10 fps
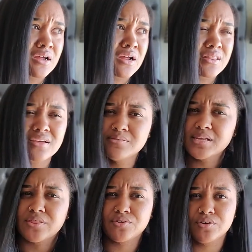
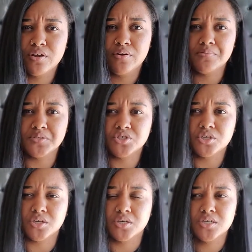30 grams of
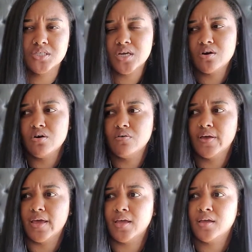sugar. And it's like, oh,
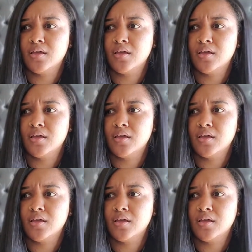okay.